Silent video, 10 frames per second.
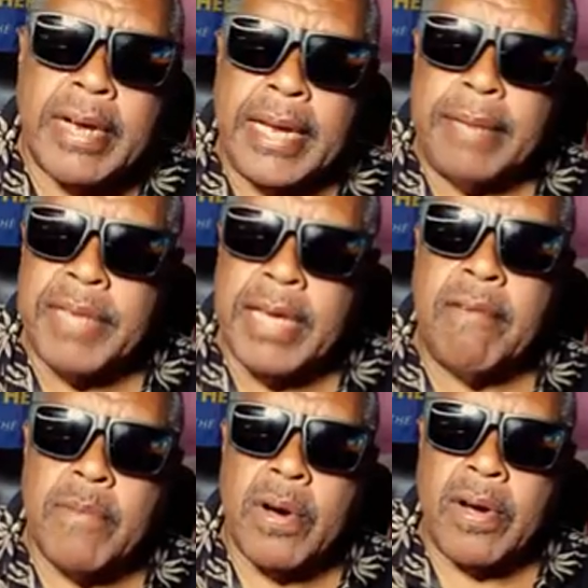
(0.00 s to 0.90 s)
named
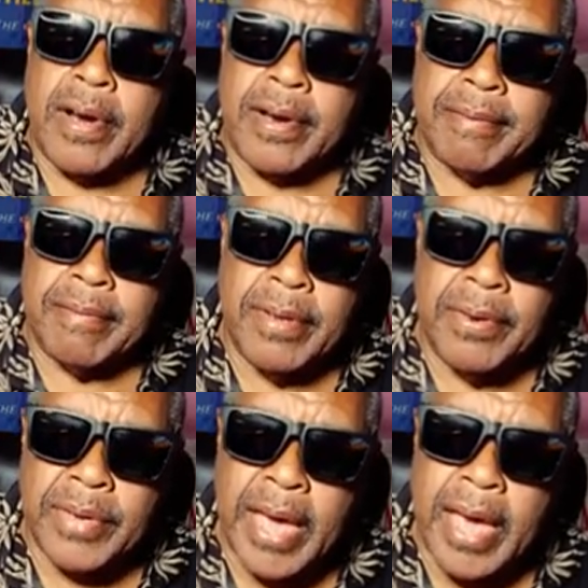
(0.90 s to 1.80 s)
Delmar.
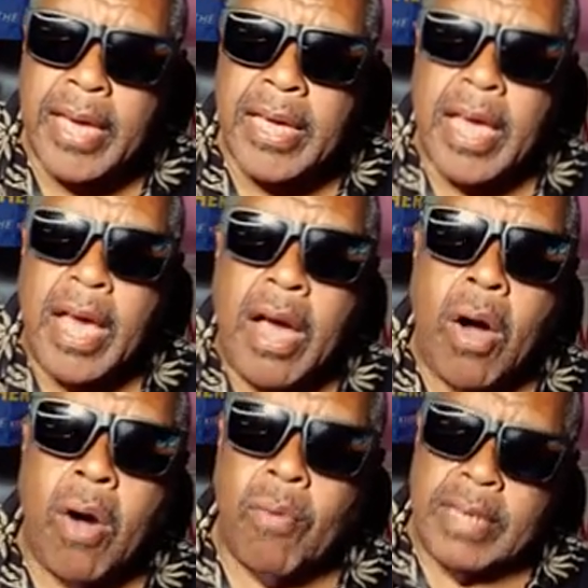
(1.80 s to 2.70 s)
Okay,
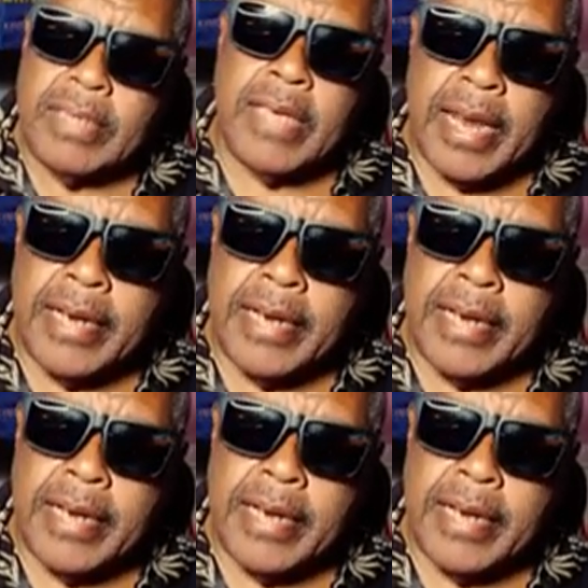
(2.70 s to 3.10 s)
on one side of